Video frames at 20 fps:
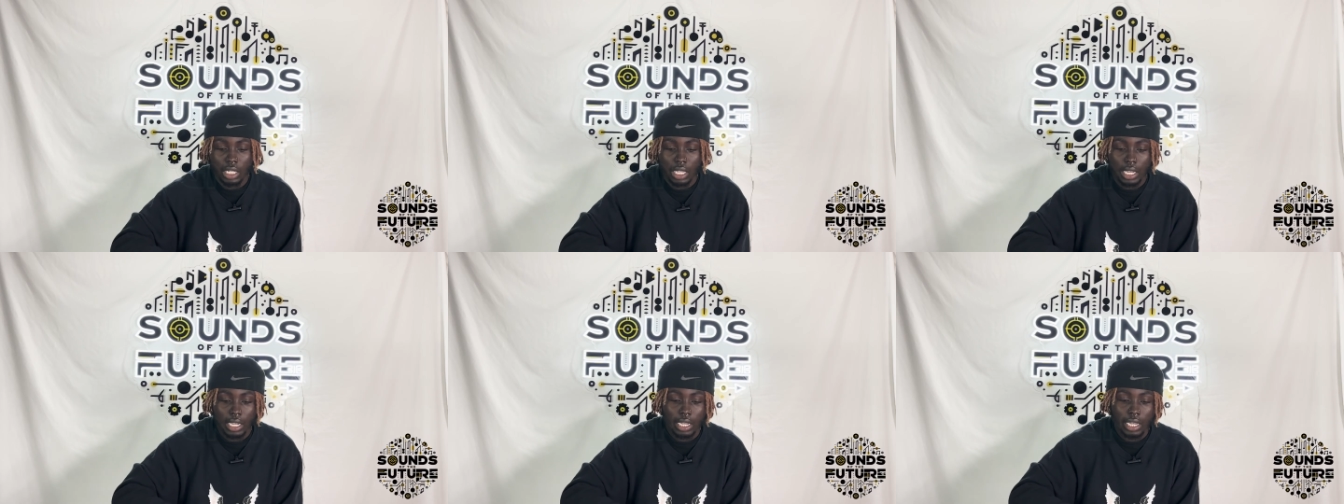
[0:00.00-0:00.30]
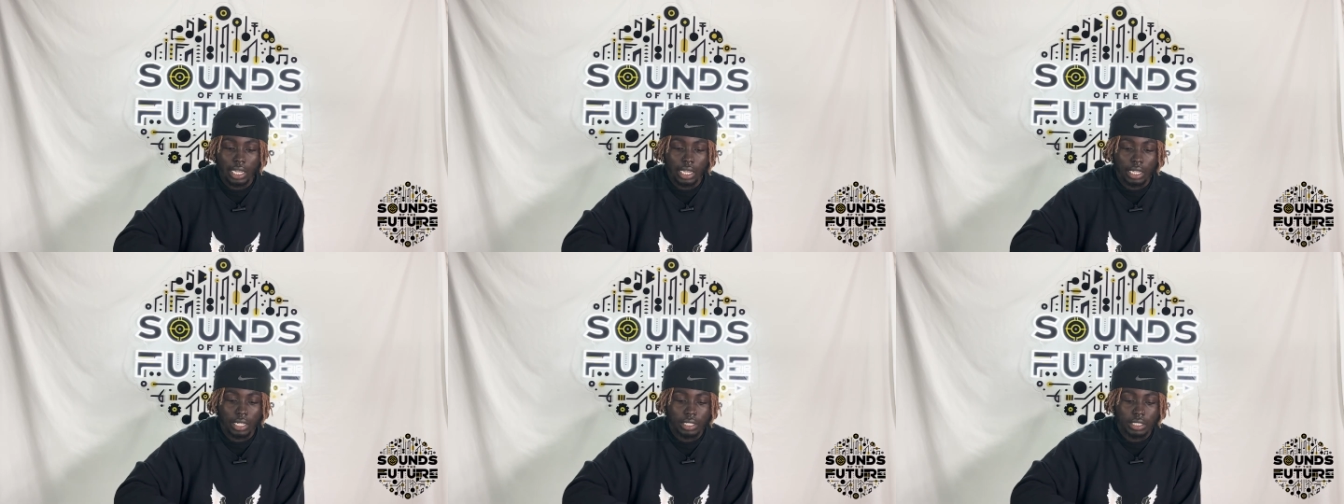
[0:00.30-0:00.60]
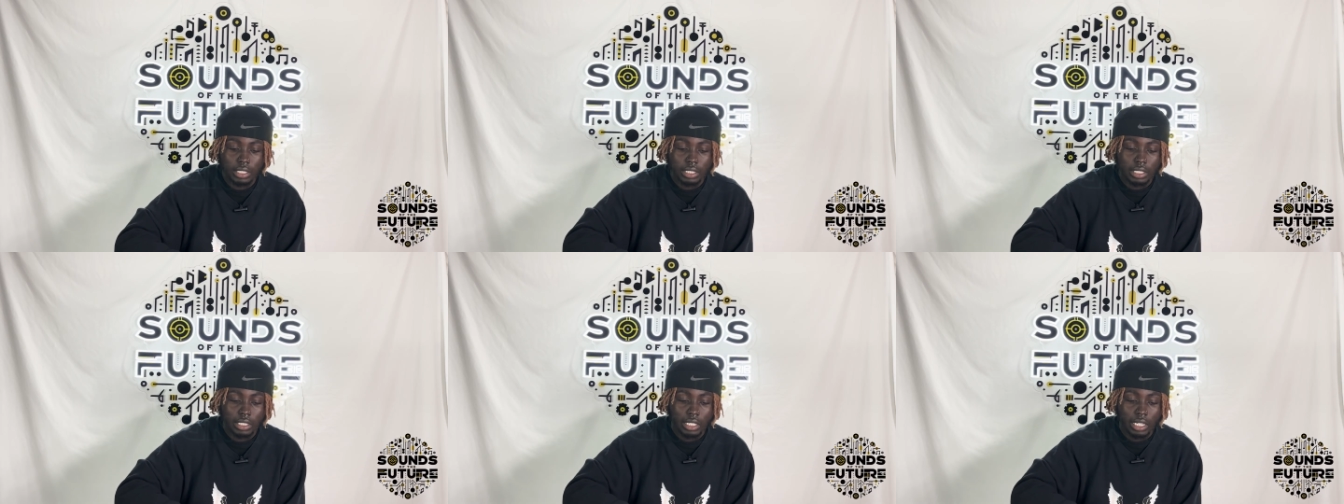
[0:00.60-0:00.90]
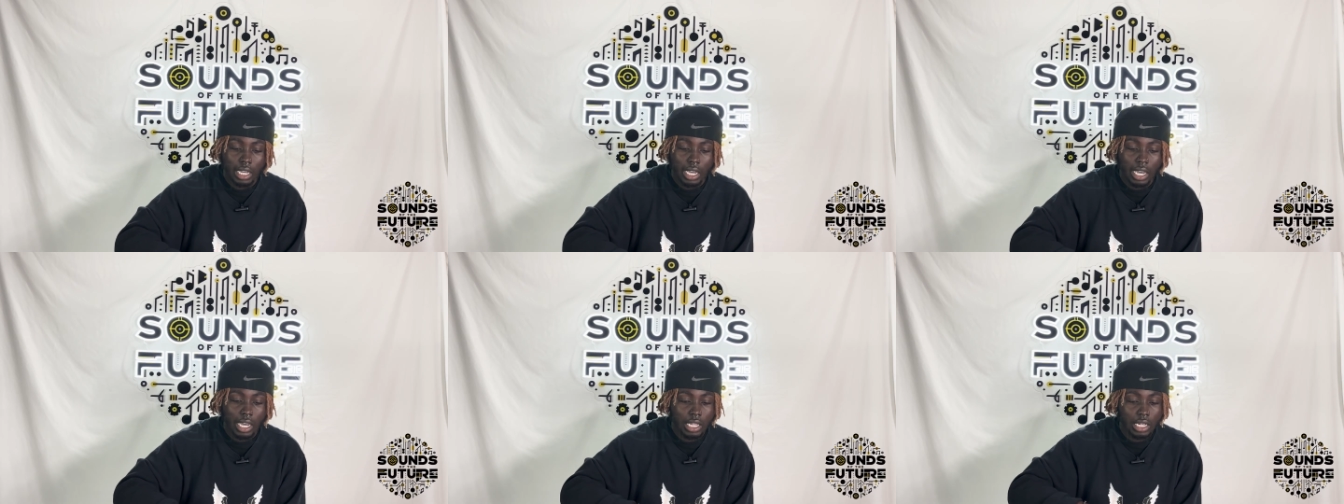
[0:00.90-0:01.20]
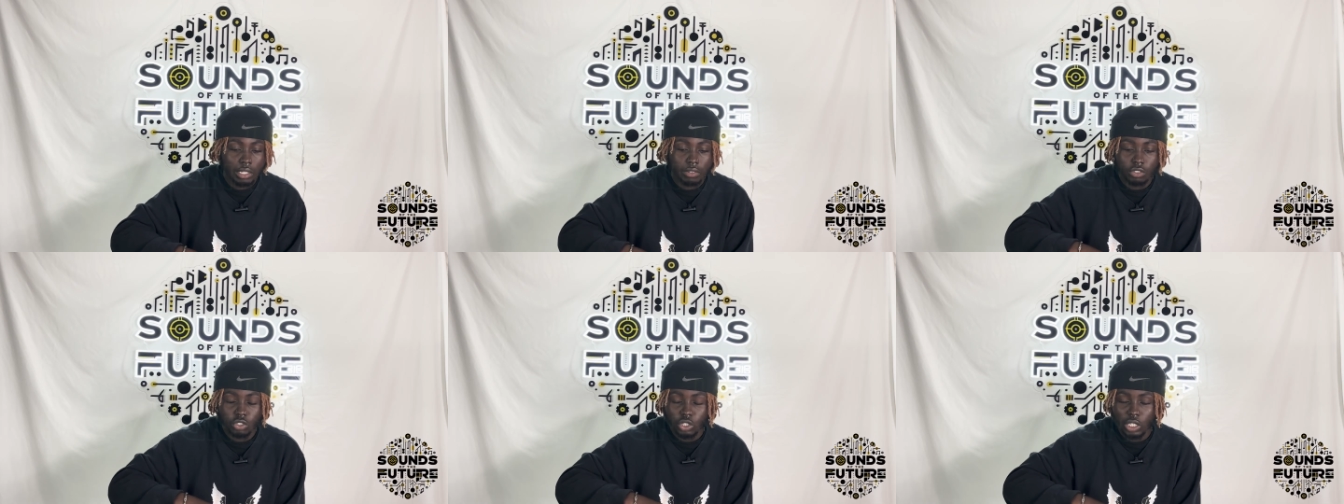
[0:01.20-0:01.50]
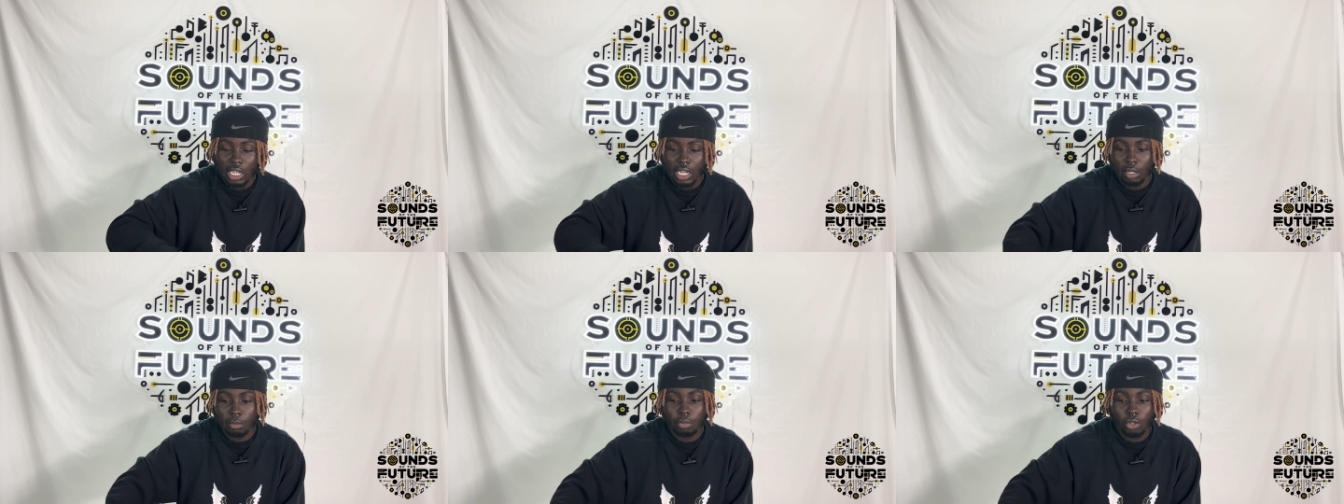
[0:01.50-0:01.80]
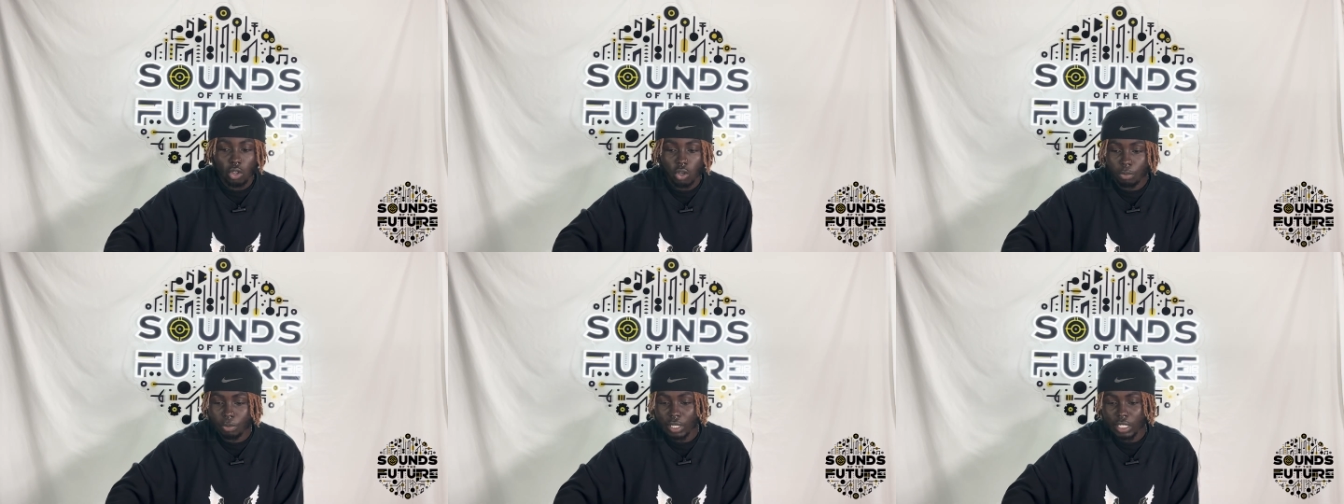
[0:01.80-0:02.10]
like I ain't even trying to
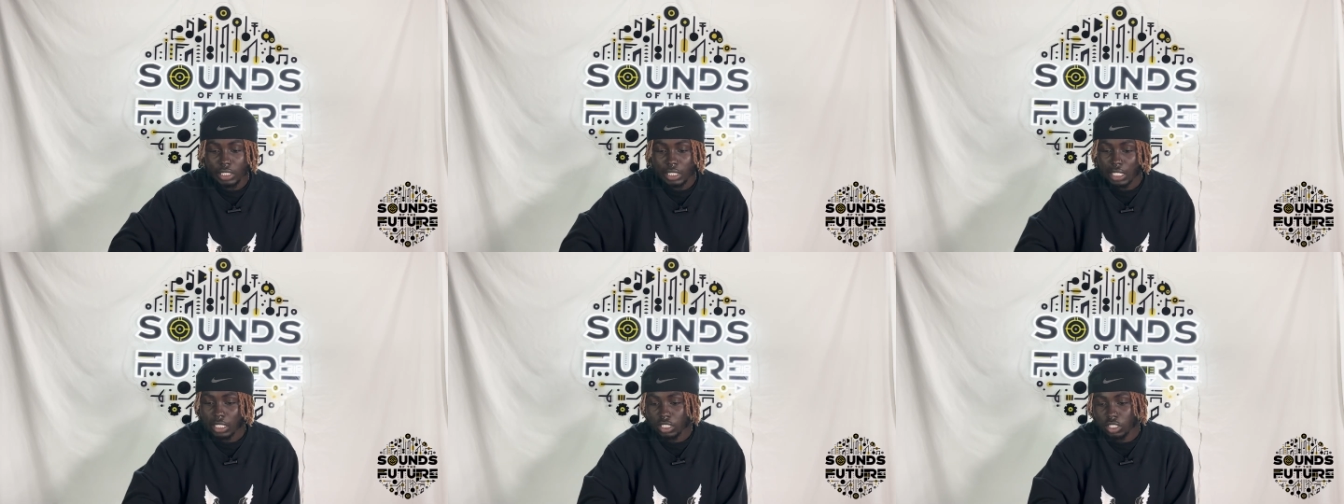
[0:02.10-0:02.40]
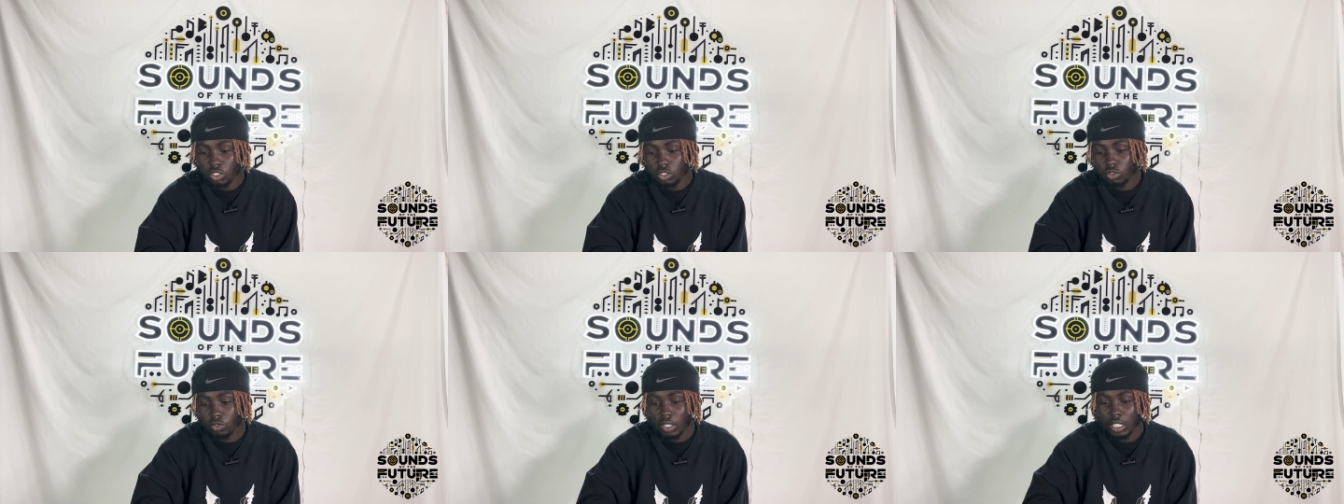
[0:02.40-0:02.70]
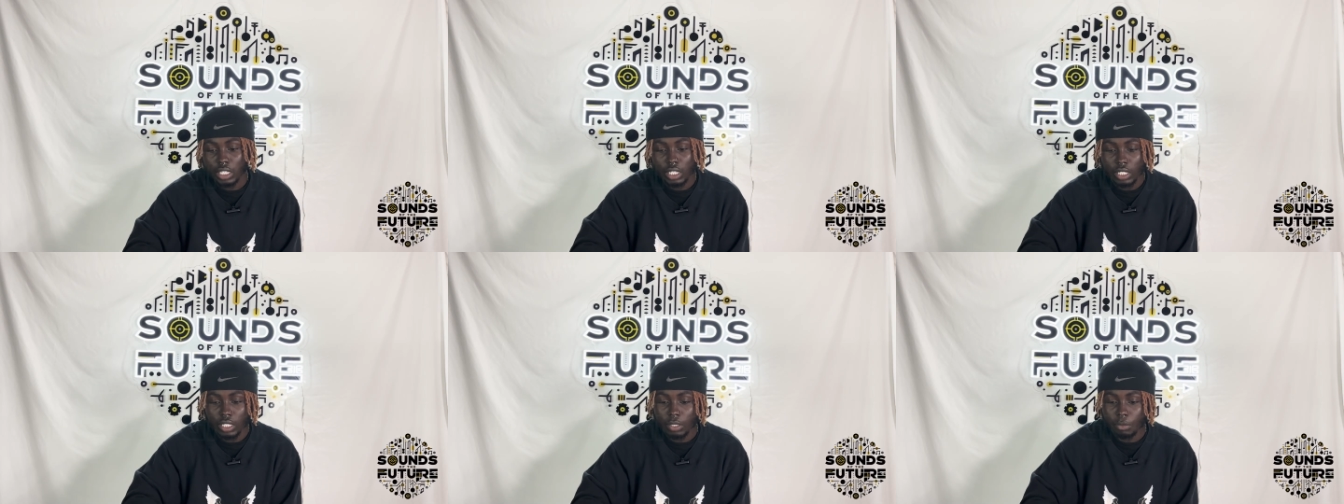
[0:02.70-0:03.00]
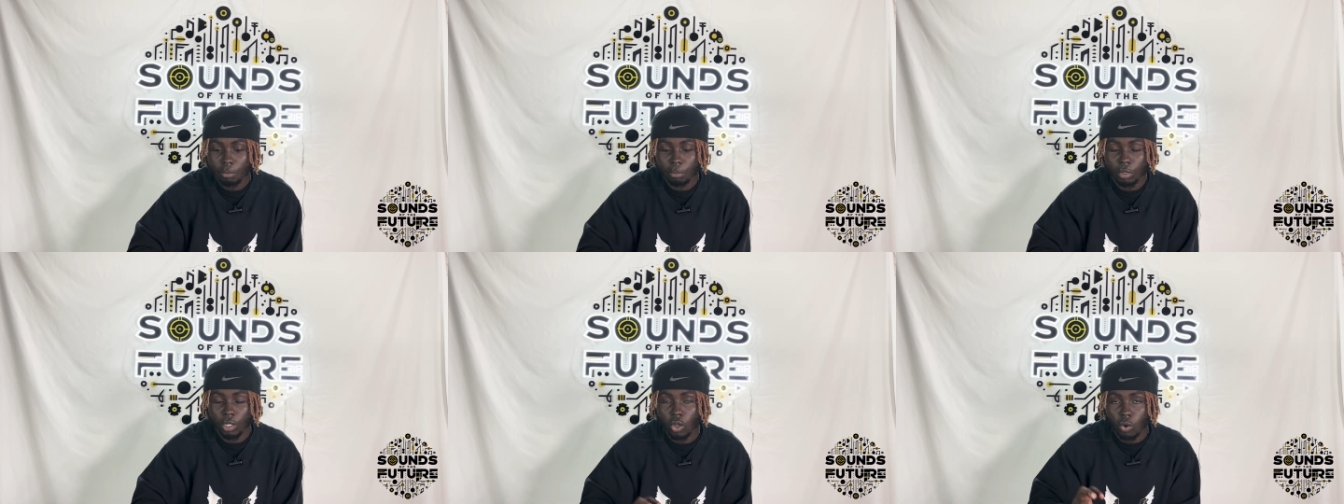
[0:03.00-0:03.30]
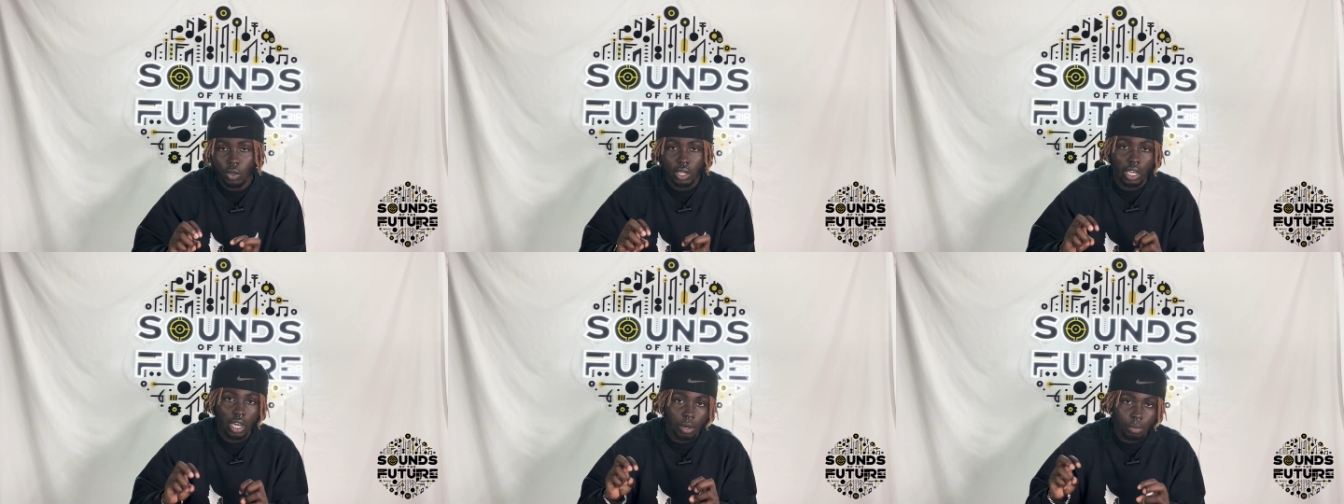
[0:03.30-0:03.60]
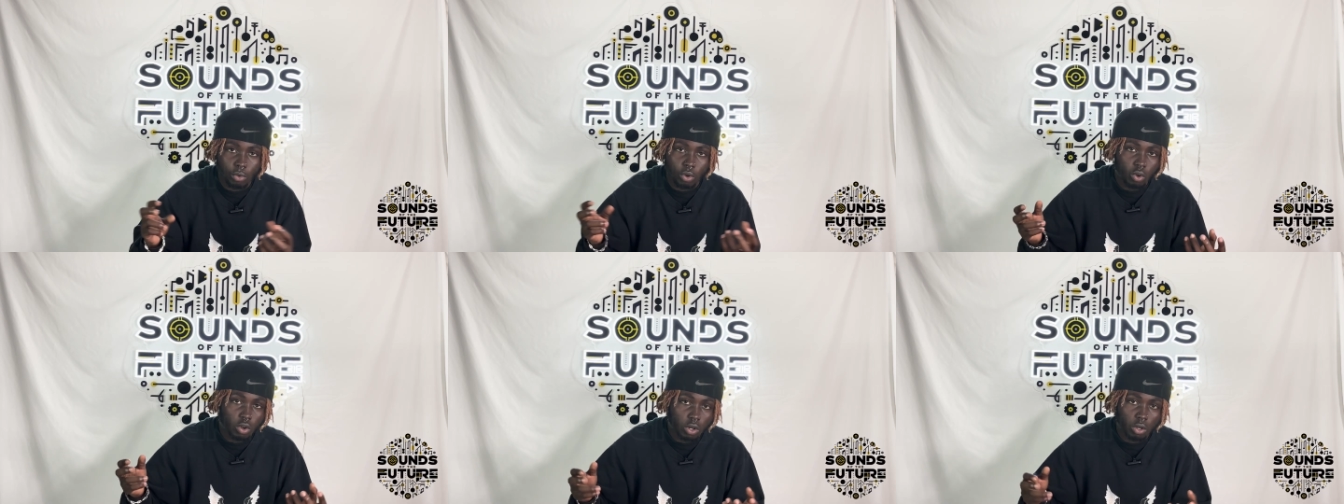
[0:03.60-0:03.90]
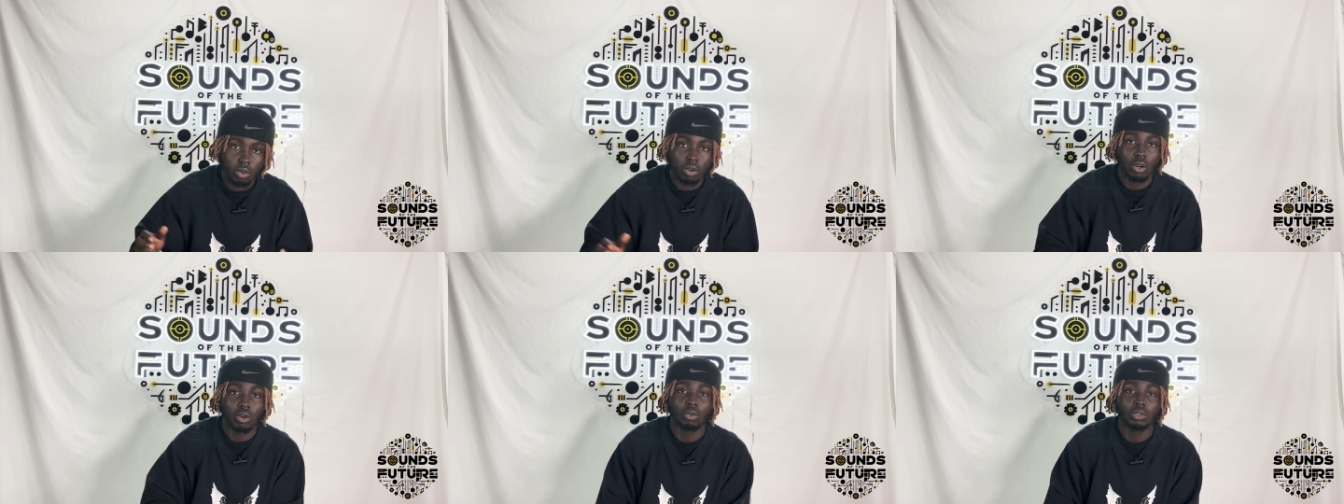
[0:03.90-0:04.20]
blow up because that shit's already blowing up, quote
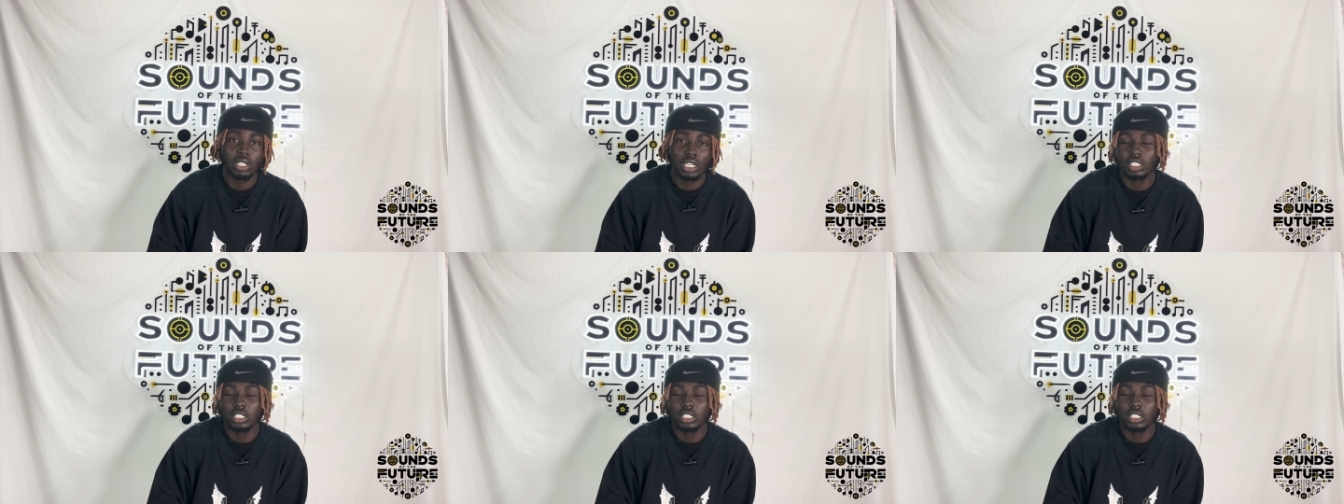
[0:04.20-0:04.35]
unquote.